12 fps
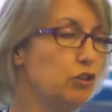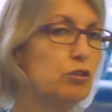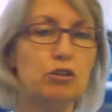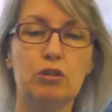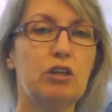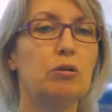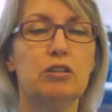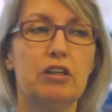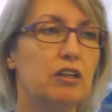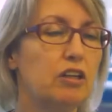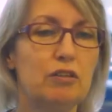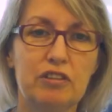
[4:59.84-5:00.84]
you'll go
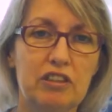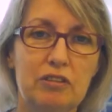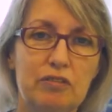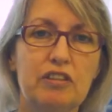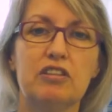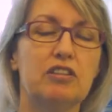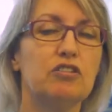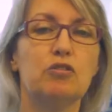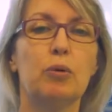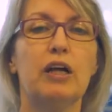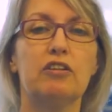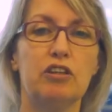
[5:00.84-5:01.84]
on overseas visits as
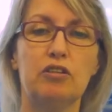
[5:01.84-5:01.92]
well, so